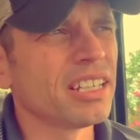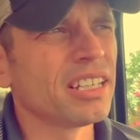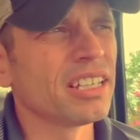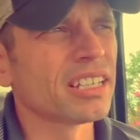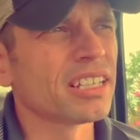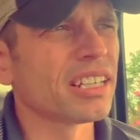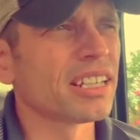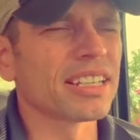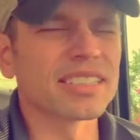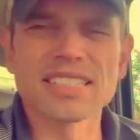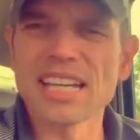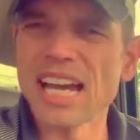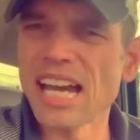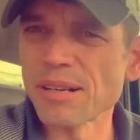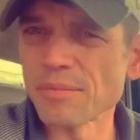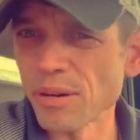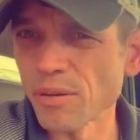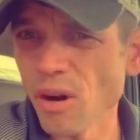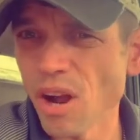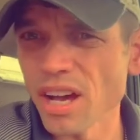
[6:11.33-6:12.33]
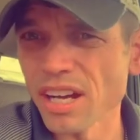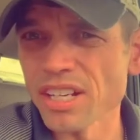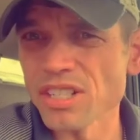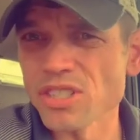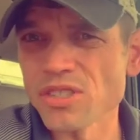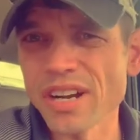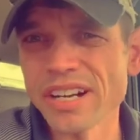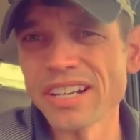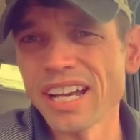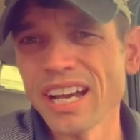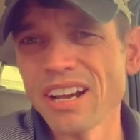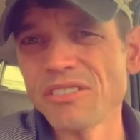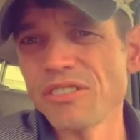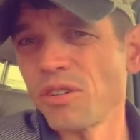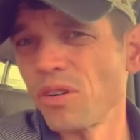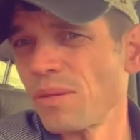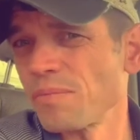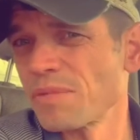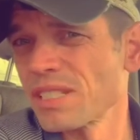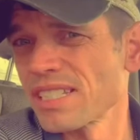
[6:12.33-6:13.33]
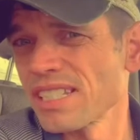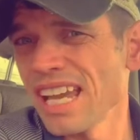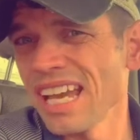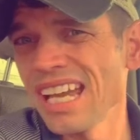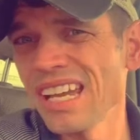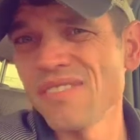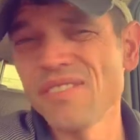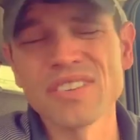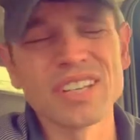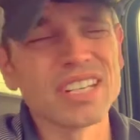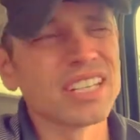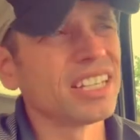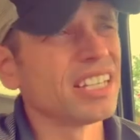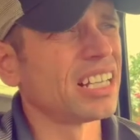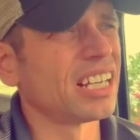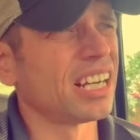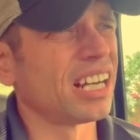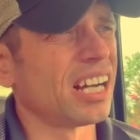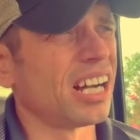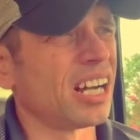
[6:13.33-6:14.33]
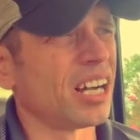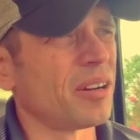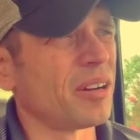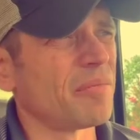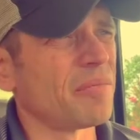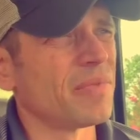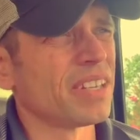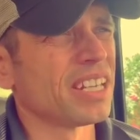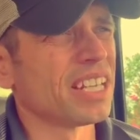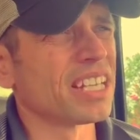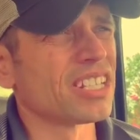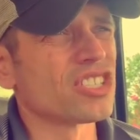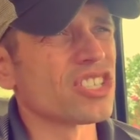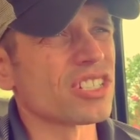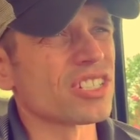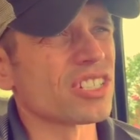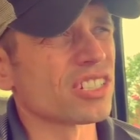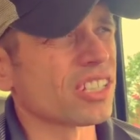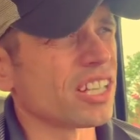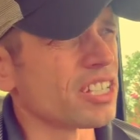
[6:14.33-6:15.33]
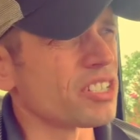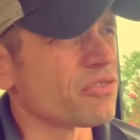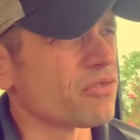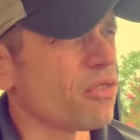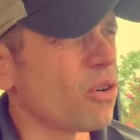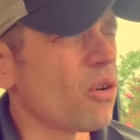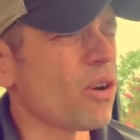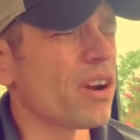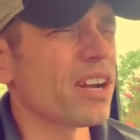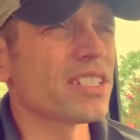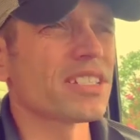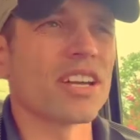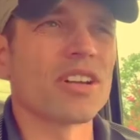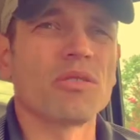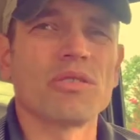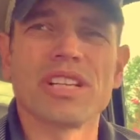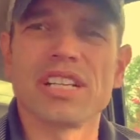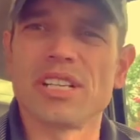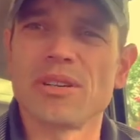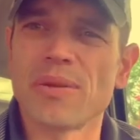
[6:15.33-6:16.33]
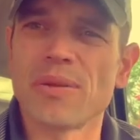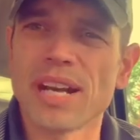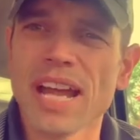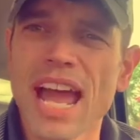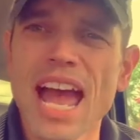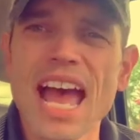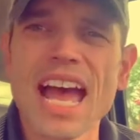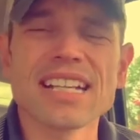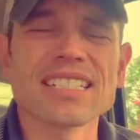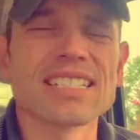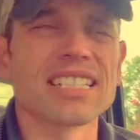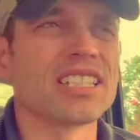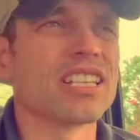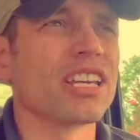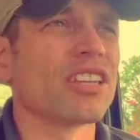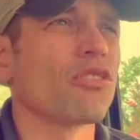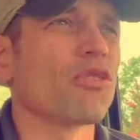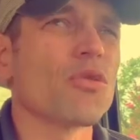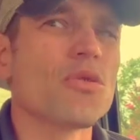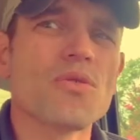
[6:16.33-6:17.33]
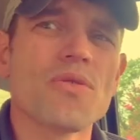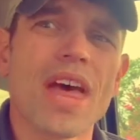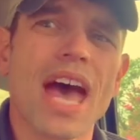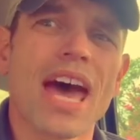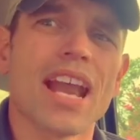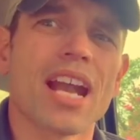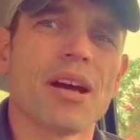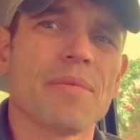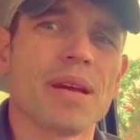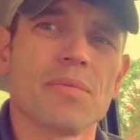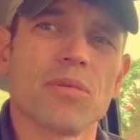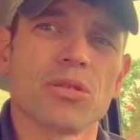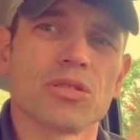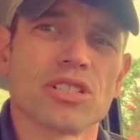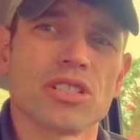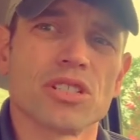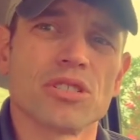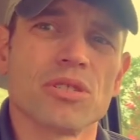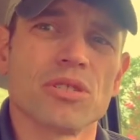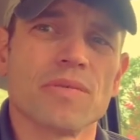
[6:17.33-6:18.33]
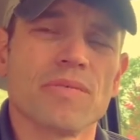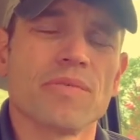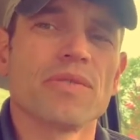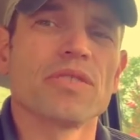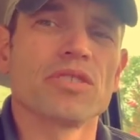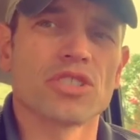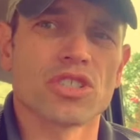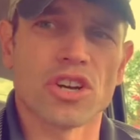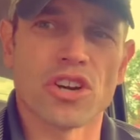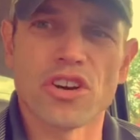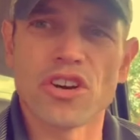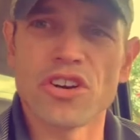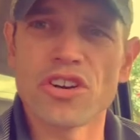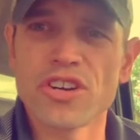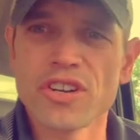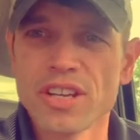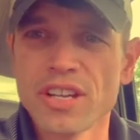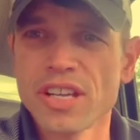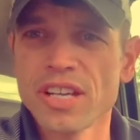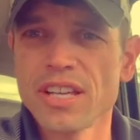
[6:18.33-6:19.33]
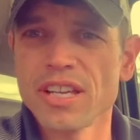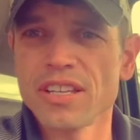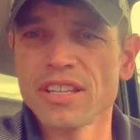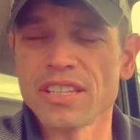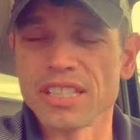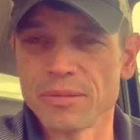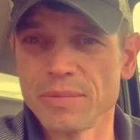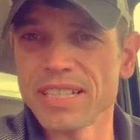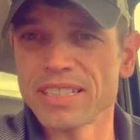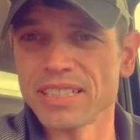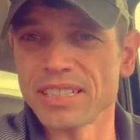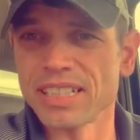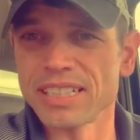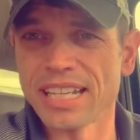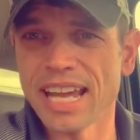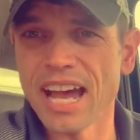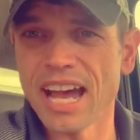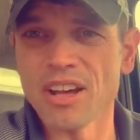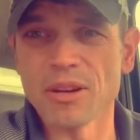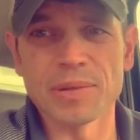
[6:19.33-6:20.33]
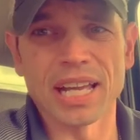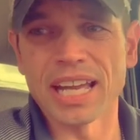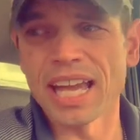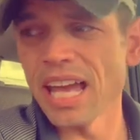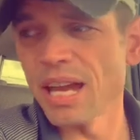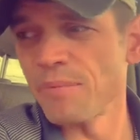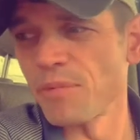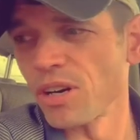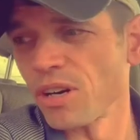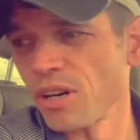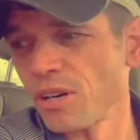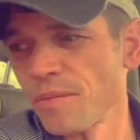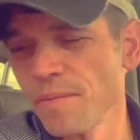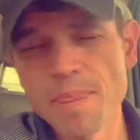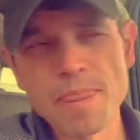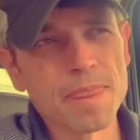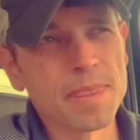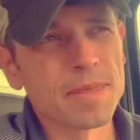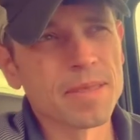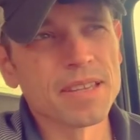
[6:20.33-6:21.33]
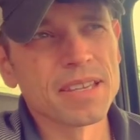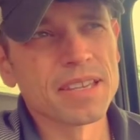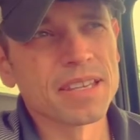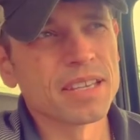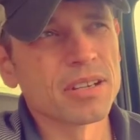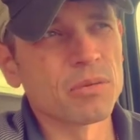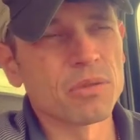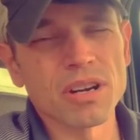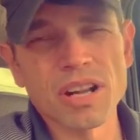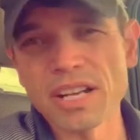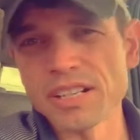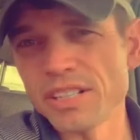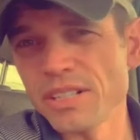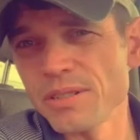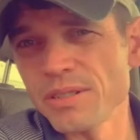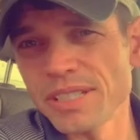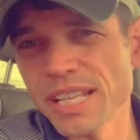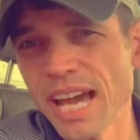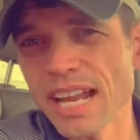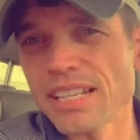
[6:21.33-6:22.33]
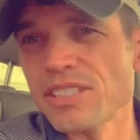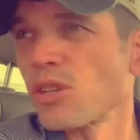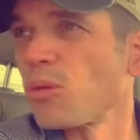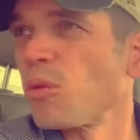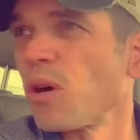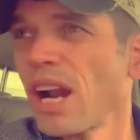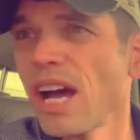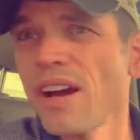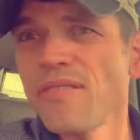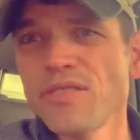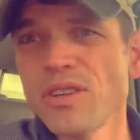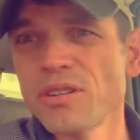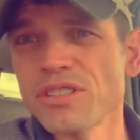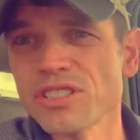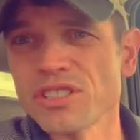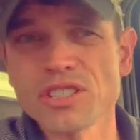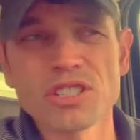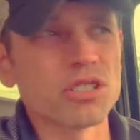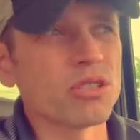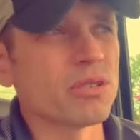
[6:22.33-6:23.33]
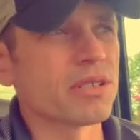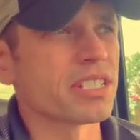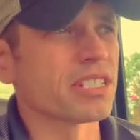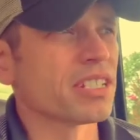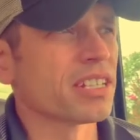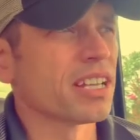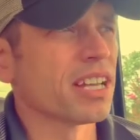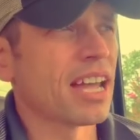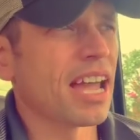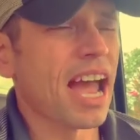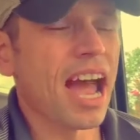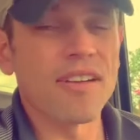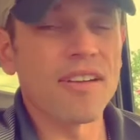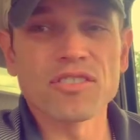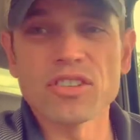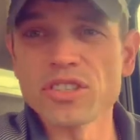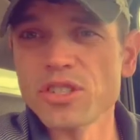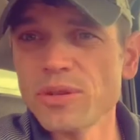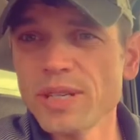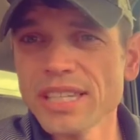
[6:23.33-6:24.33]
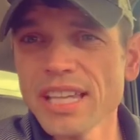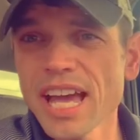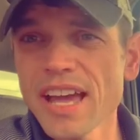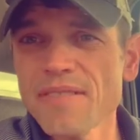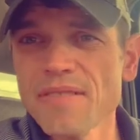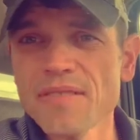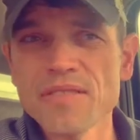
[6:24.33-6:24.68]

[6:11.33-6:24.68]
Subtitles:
getting attacked by rockets right now? No, I'm safe. It's just a lady's voice. I don't need to react. And then through that, I'm able to turn the amygdala down and be like, hey, bro, we're not doing that. And so what I've noticed too is after doing that